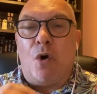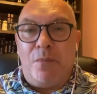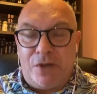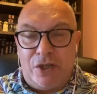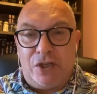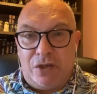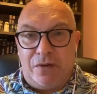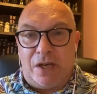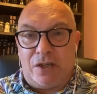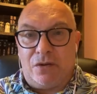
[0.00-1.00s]
options
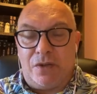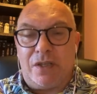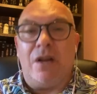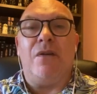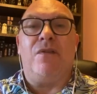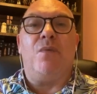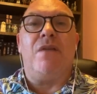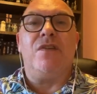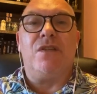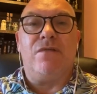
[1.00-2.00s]
during that choice. Now, if the
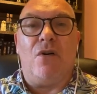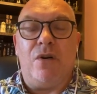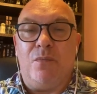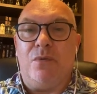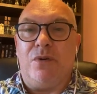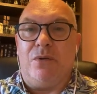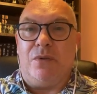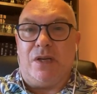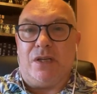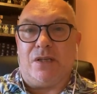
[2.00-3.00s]
weather's fine, we'll
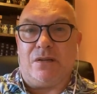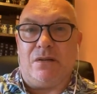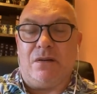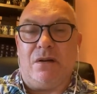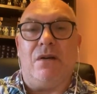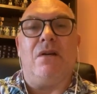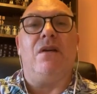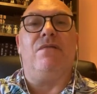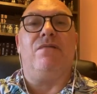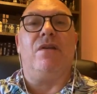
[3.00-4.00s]
do this.
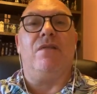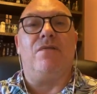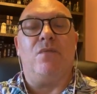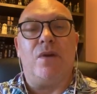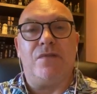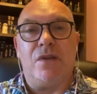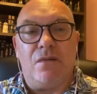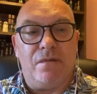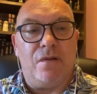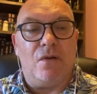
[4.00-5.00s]
If the weather's
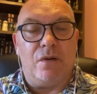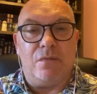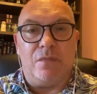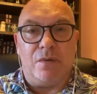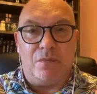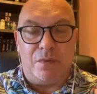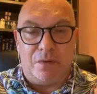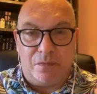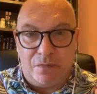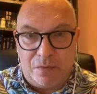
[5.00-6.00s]
not fine,
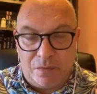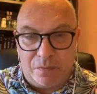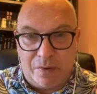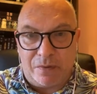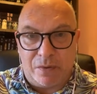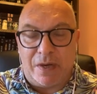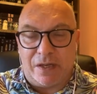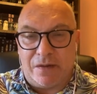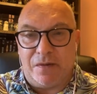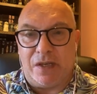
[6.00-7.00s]
we'll do an
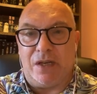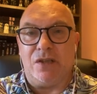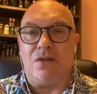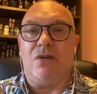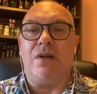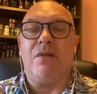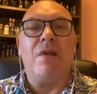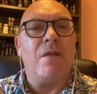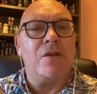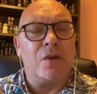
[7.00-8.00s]
activity
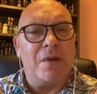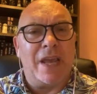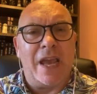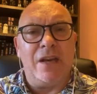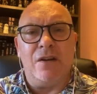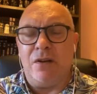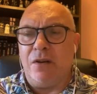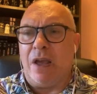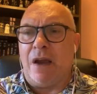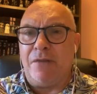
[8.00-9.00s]
inside. So again,
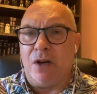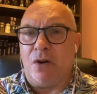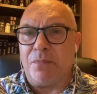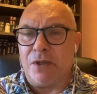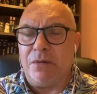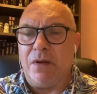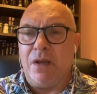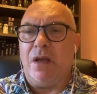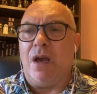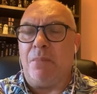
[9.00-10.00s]
you're having an option,
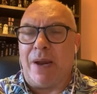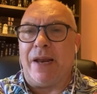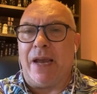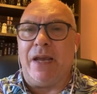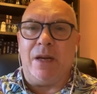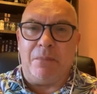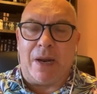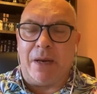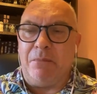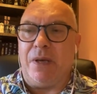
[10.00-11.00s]
a plan A and a
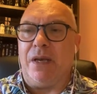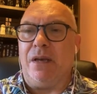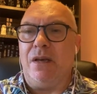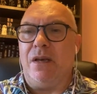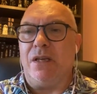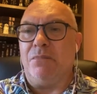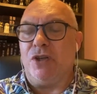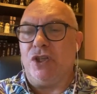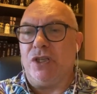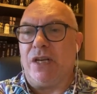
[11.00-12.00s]
plan B, as
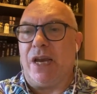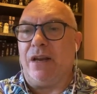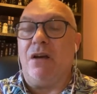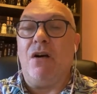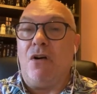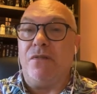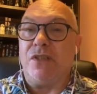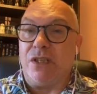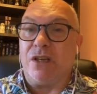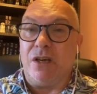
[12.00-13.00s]
much as you can.
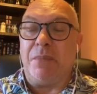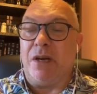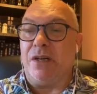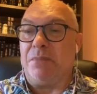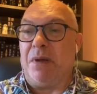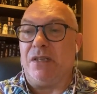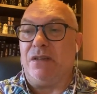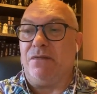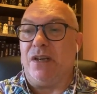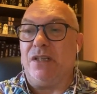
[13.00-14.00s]
Obviously, there's going to be
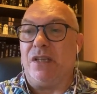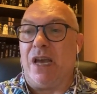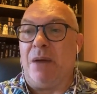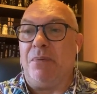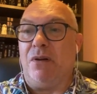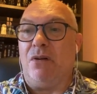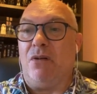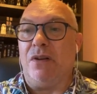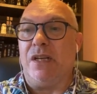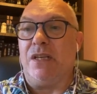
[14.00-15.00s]
unexpected things that happen
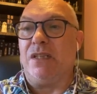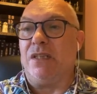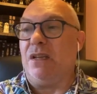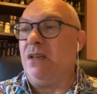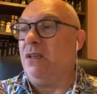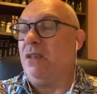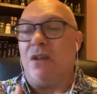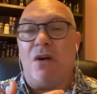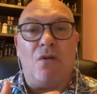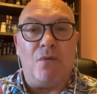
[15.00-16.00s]
on holidays, as
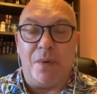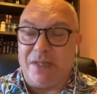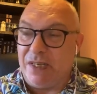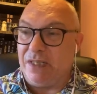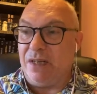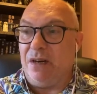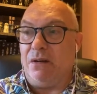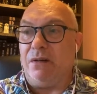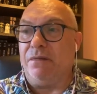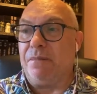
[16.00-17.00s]
there always is in
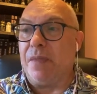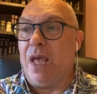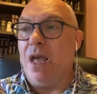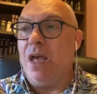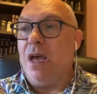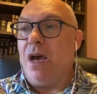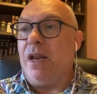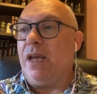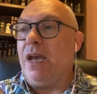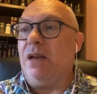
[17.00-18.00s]
life.
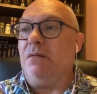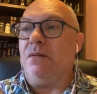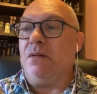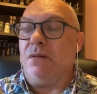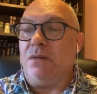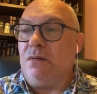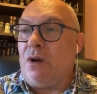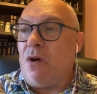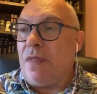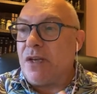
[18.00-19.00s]
And again,
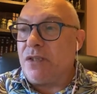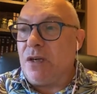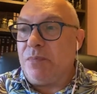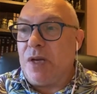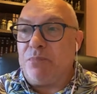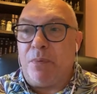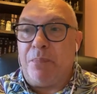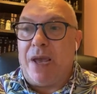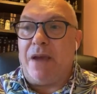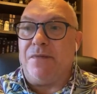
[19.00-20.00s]
on that subject,
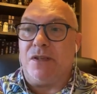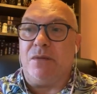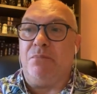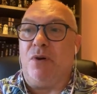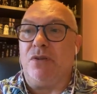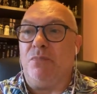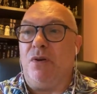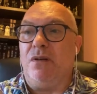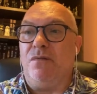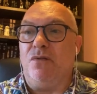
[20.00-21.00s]
prepare for some
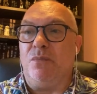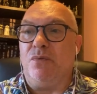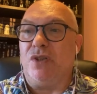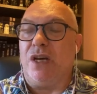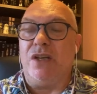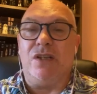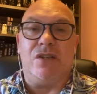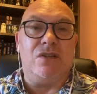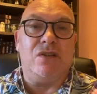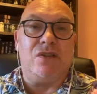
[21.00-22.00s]
possible unavoidable
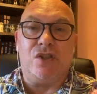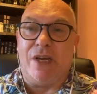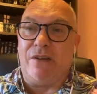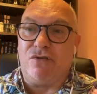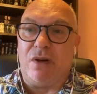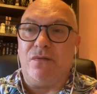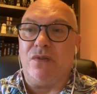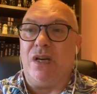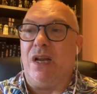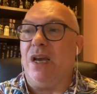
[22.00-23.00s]
changes, such as
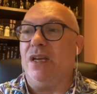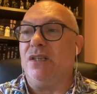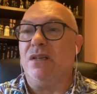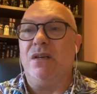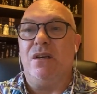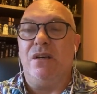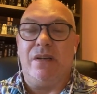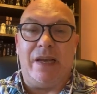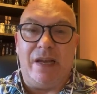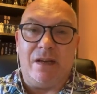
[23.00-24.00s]
travel delays,
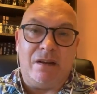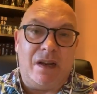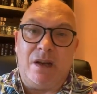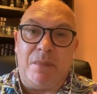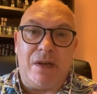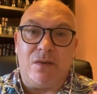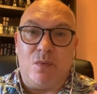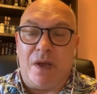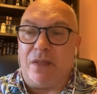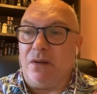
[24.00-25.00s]
inclement
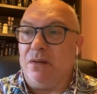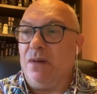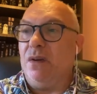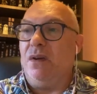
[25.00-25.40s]
weather.